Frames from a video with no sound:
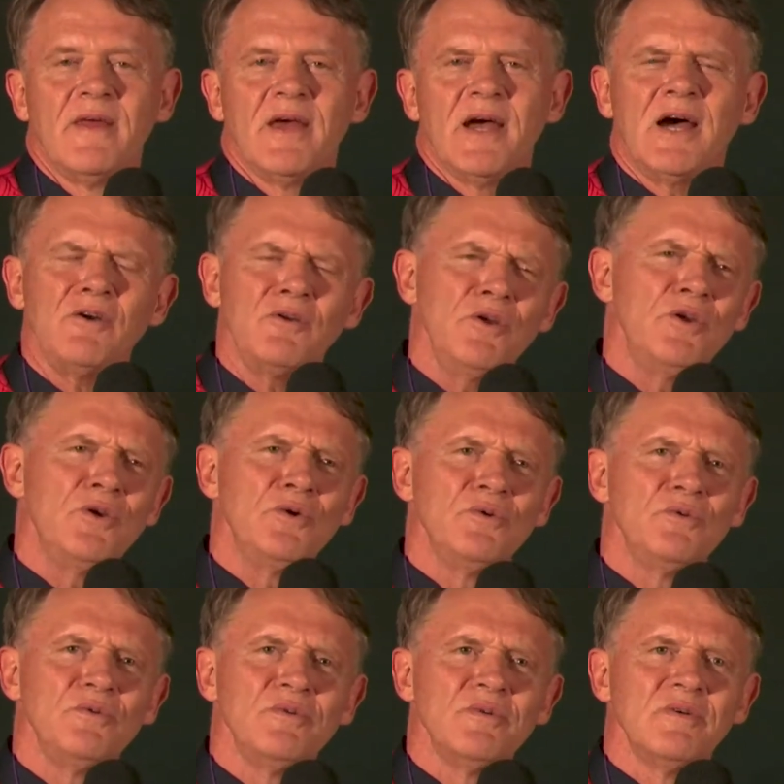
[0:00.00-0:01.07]
How do
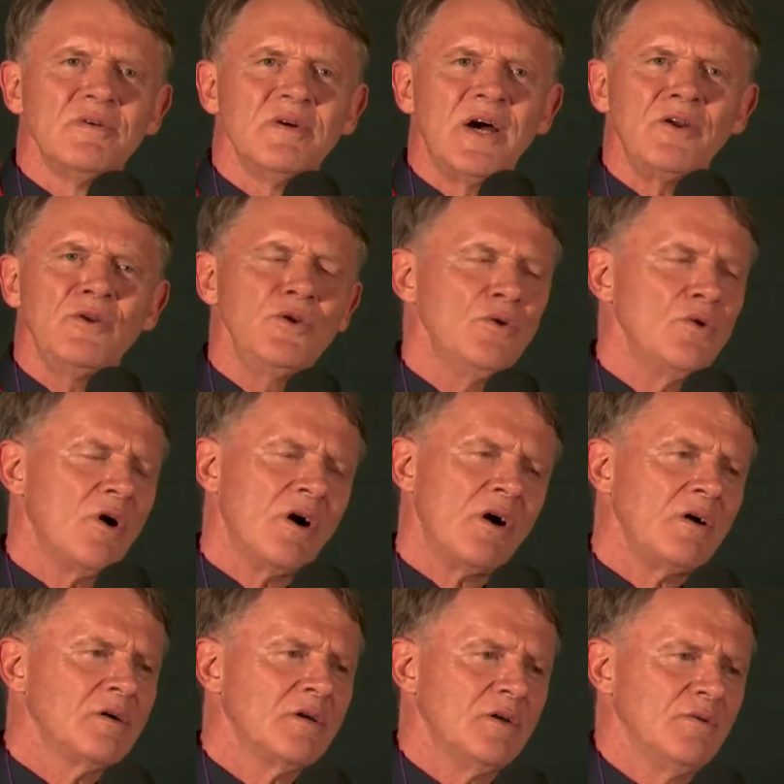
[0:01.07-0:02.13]
you
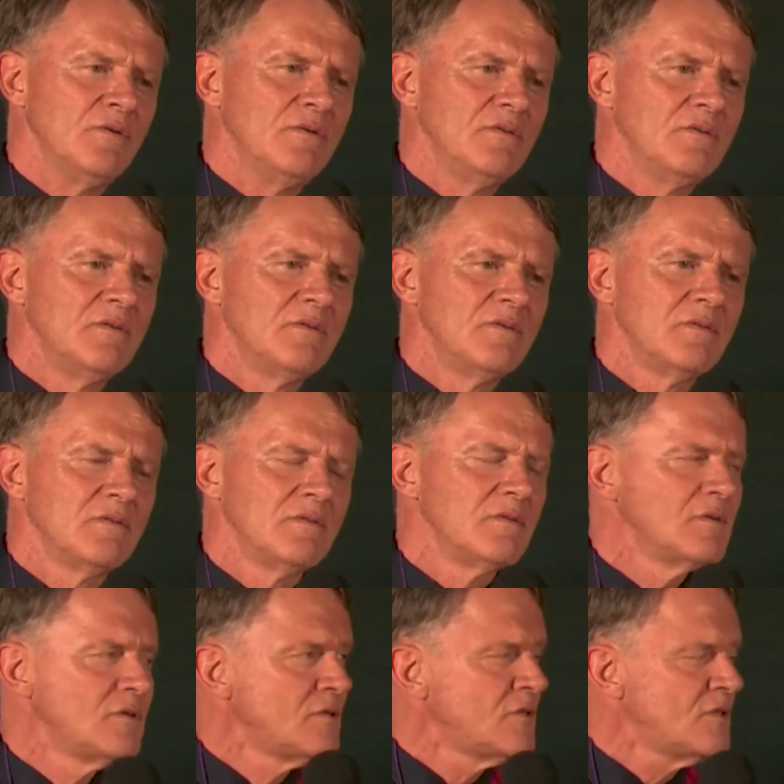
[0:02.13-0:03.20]
argue
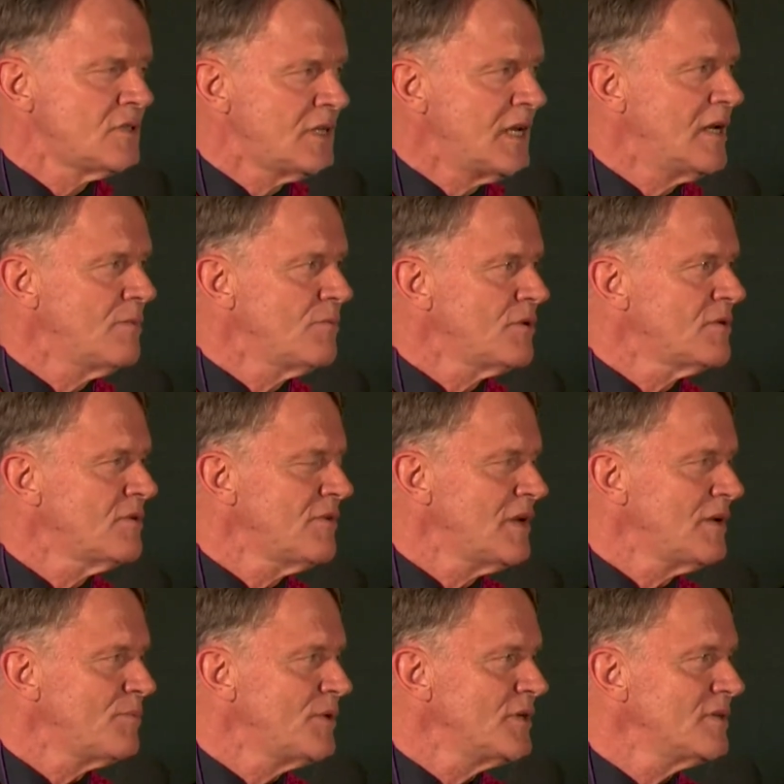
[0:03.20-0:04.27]
to sustainable
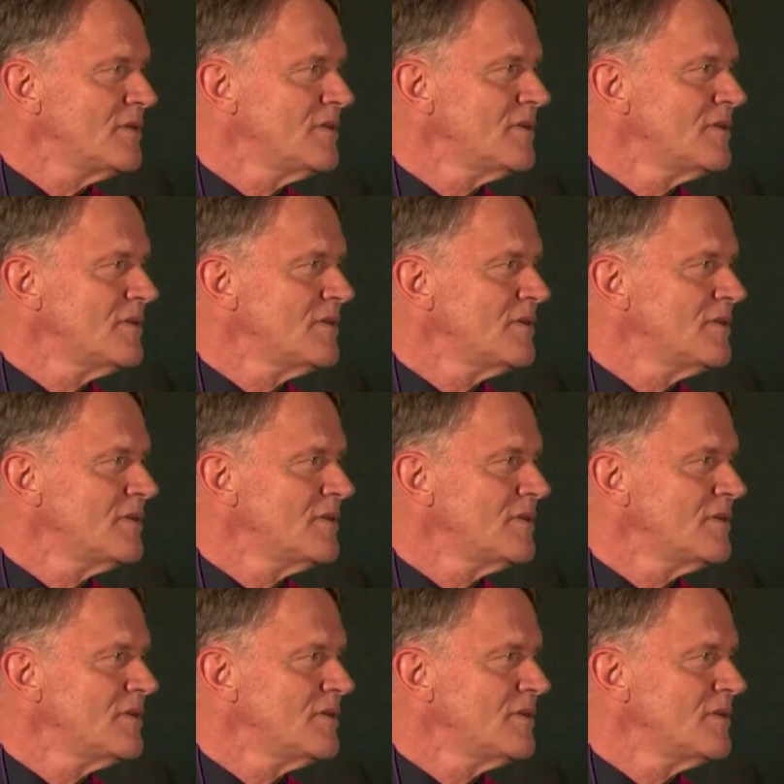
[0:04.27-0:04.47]
development?